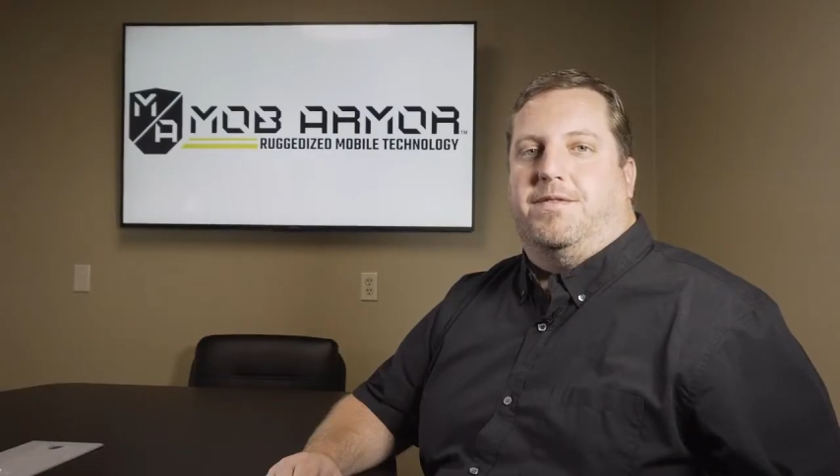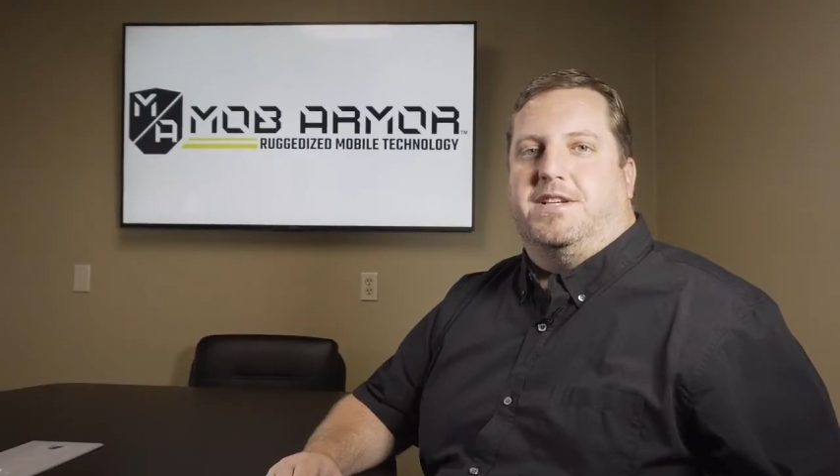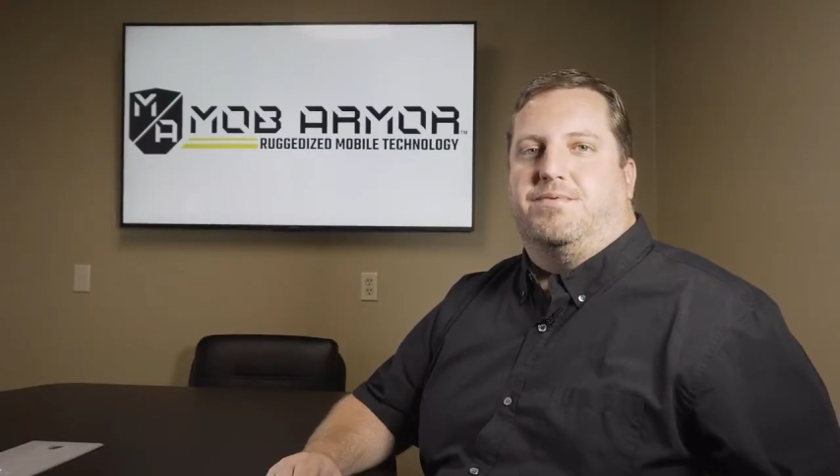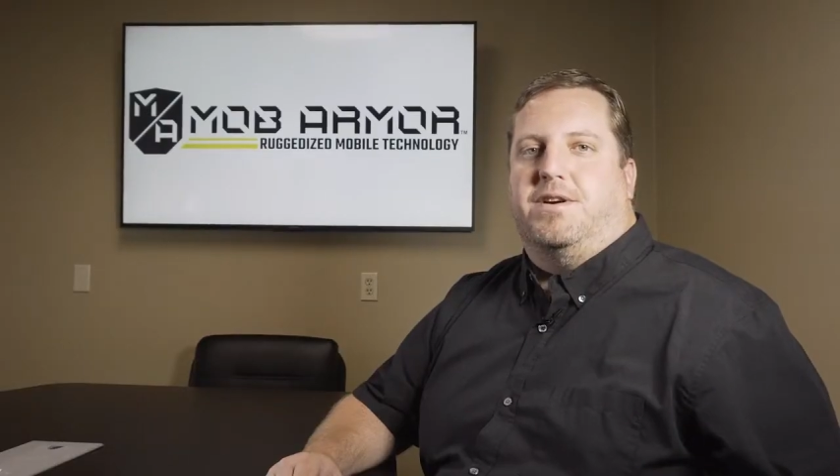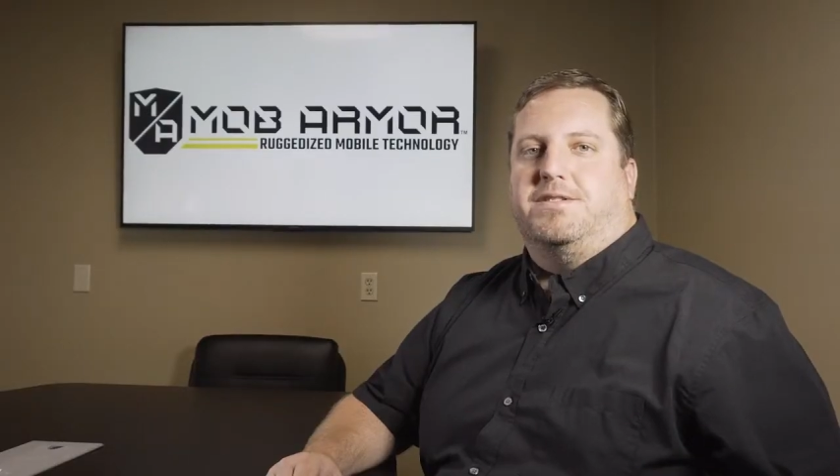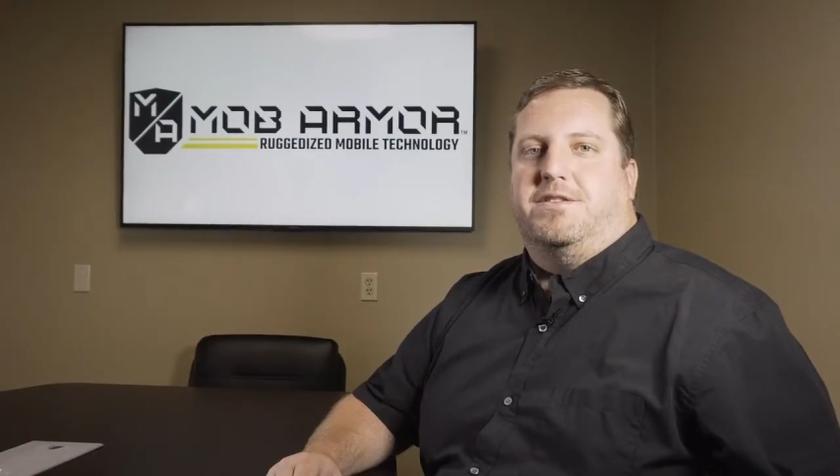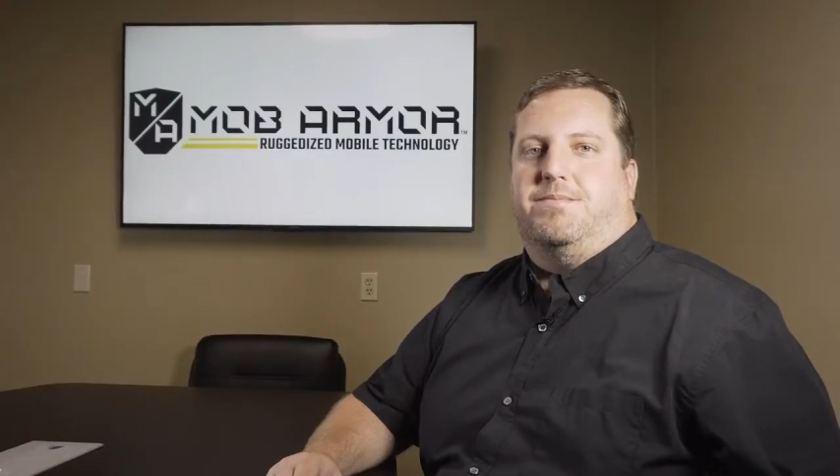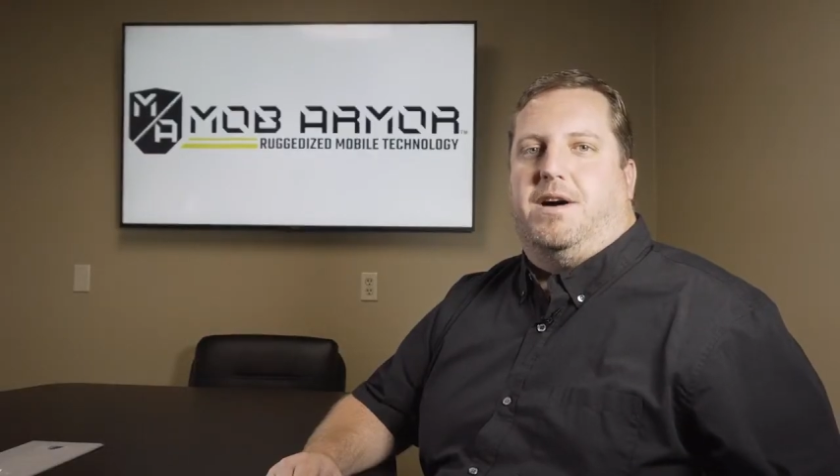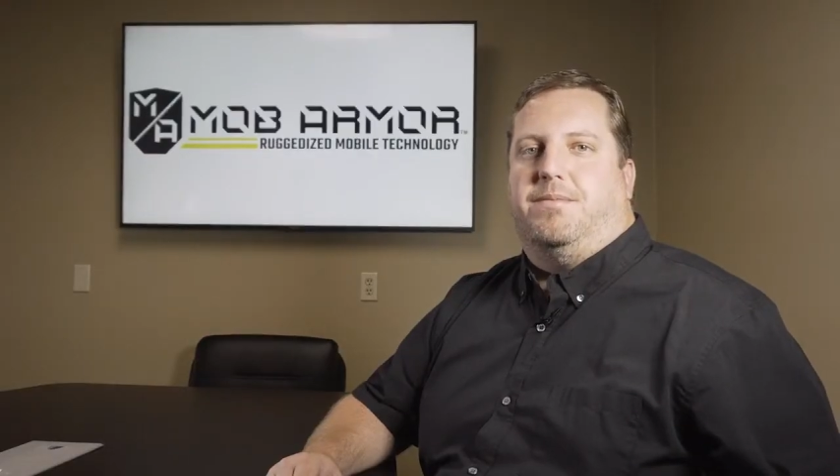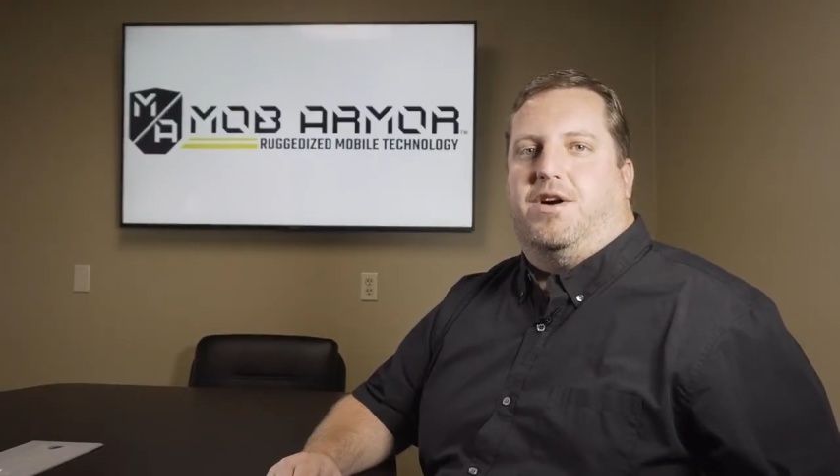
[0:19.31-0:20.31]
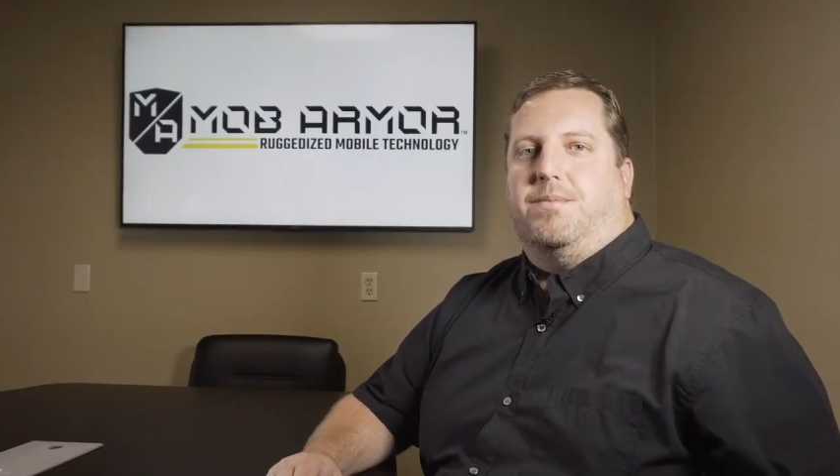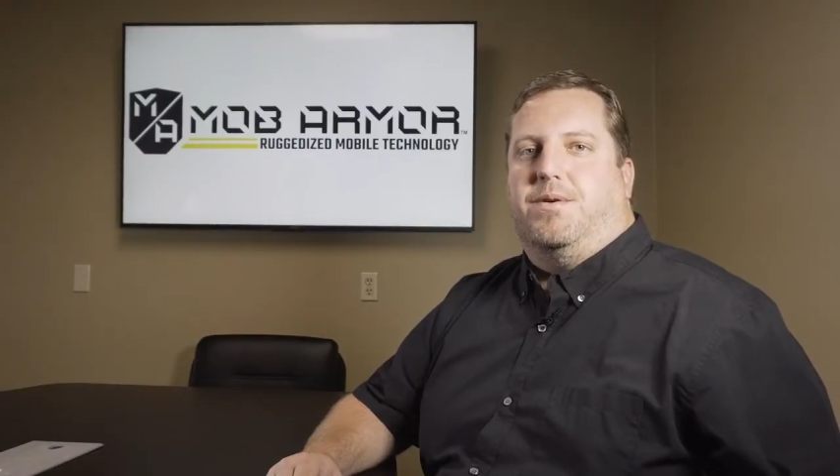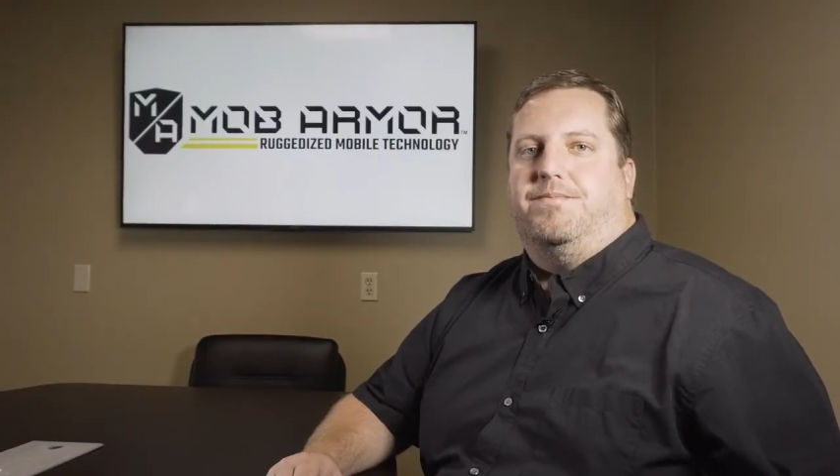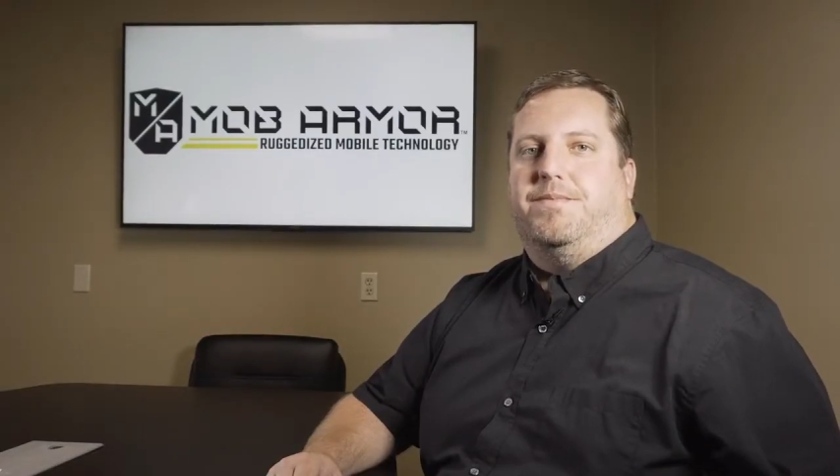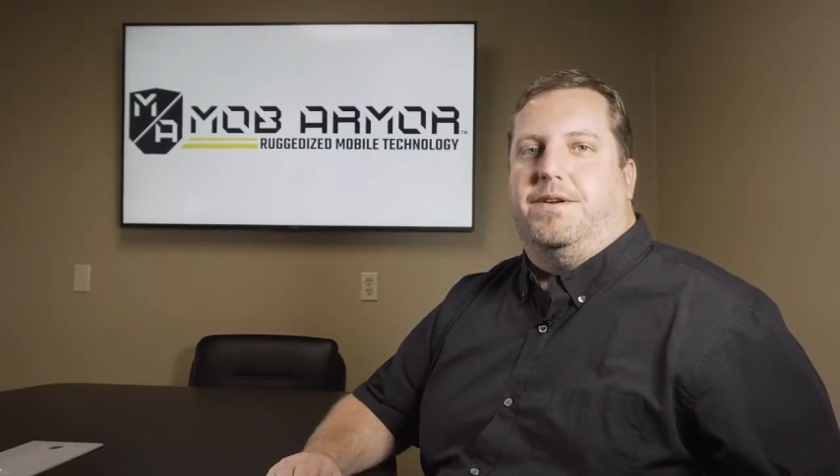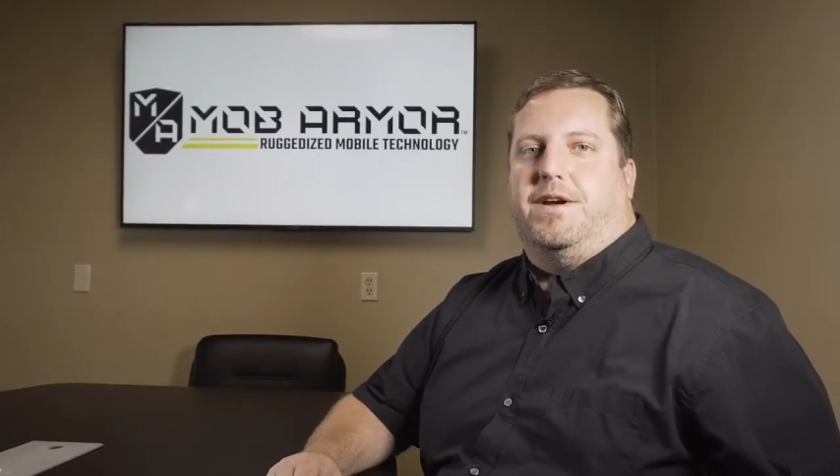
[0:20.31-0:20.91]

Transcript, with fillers: the Vice President of Mob Armor,